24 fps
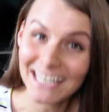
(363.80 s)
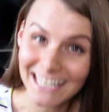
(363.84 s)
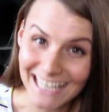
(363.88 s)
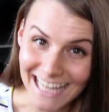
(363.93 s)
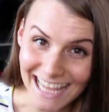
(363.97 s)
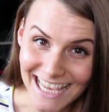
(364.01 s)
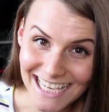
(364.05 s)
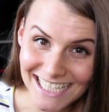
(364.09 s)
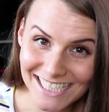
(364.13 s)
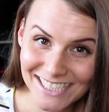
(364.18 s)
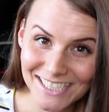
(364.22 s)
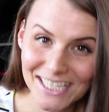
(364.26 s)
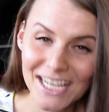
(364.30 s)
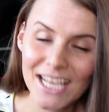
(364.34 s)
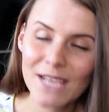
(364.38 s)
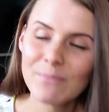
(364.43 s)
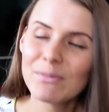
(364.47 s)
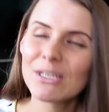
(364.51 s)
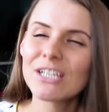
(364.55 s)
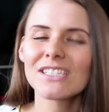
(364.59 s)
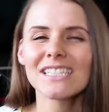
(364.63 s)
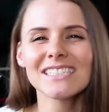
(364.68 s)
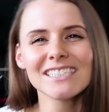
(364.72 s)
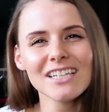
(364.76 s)
next
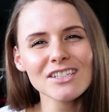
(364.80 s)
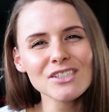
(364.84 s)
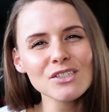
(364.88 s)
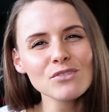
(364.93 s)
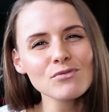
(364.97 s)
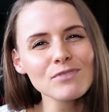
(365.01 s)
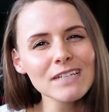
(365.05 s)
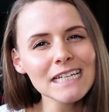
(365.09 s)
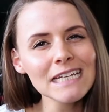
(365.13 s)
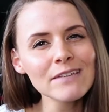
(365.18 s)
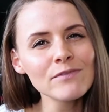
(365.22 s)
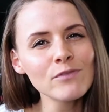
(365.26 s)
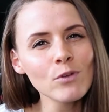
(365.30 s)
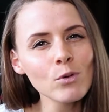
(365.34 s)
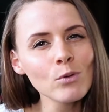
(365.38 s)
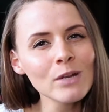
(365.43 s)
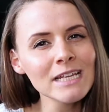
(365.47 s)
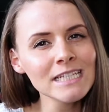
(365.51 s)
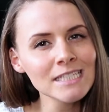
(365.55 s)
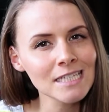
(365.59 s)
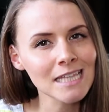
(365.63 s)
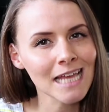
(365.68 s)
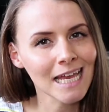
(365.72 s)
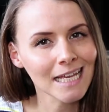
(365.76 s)
because it doesn't really fall
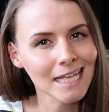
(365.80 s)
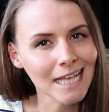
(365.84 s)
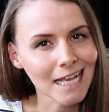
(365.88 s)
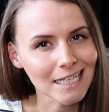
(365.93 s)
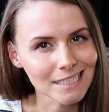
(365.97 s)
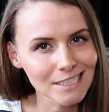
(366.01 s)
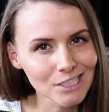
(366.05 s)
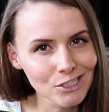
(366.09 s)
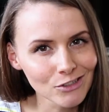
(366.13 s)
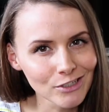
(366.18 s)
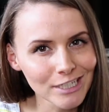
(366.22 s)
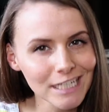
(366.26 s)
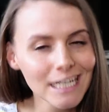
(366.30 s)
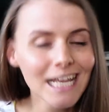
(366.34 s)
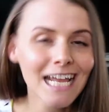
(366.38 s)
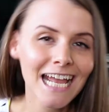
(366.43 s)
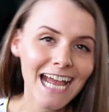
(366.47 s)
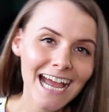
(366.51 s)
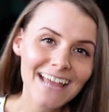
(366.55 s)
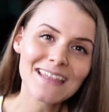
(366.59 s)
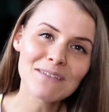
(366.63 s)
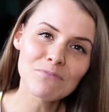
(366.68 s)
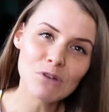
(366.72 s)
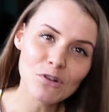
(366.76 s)
into that category,
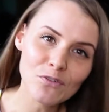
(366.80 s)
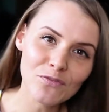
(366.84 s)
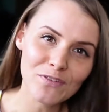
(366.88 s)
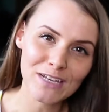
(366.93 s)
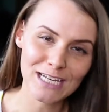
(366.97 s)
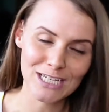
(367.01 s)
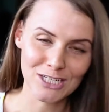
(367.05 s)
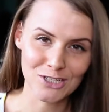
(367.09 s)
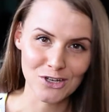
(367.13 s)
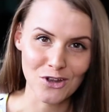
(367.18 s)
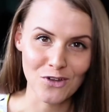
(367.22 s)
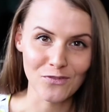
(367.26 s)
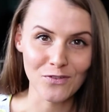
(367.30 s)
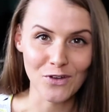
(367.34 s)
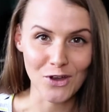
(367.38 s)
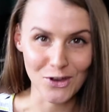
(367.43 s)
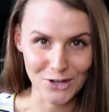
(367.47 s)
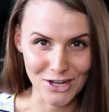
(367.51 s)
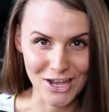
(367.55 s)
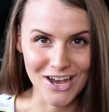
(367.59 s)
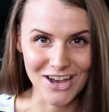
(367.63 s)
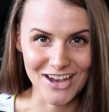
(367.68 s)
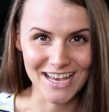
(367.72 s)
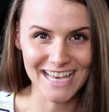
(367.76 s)
and then we'll finish off
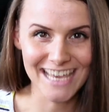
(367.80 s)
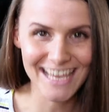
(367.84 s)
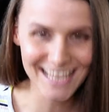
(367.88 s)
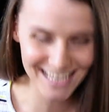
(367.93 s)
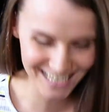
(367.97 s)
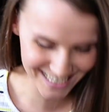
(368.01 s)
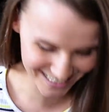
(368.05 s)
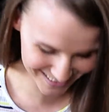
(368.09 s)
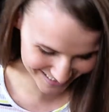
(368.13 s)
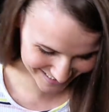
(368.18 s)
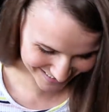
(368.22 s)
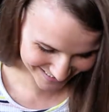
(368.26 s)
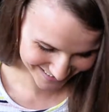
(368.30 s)
on a high.